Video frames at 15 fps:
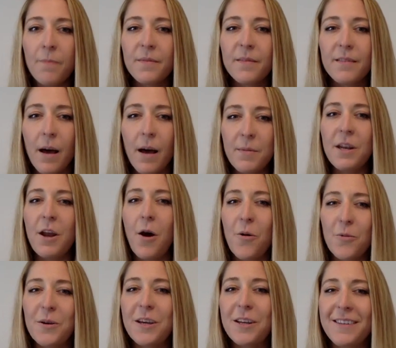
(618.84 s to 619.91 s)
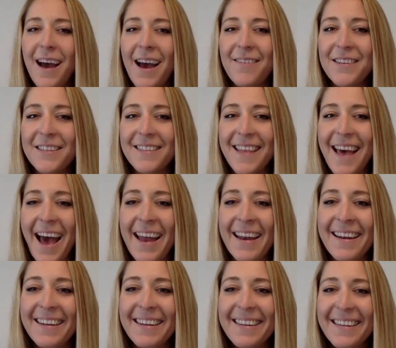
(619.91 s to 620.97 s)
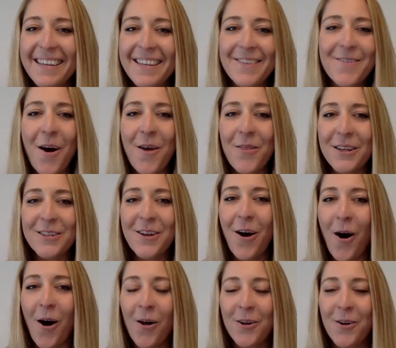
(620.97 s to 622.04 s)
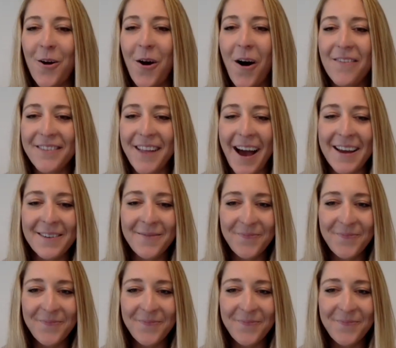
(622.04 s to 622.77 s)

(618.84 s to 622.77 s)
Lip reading: let me know and we can dive into that either on this call or offline.